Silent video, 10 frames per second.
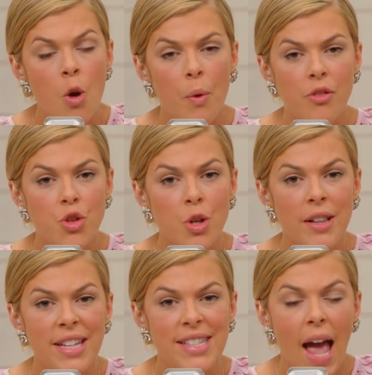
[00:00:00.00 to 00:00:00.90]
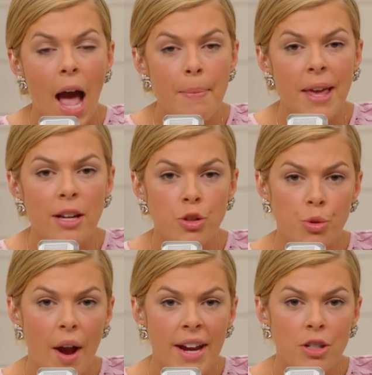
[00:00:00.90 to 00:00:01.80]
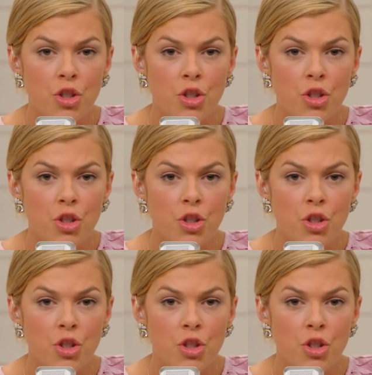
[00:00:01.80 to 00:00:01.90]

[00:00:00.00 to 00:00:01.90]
with journalist Abigail Shrier.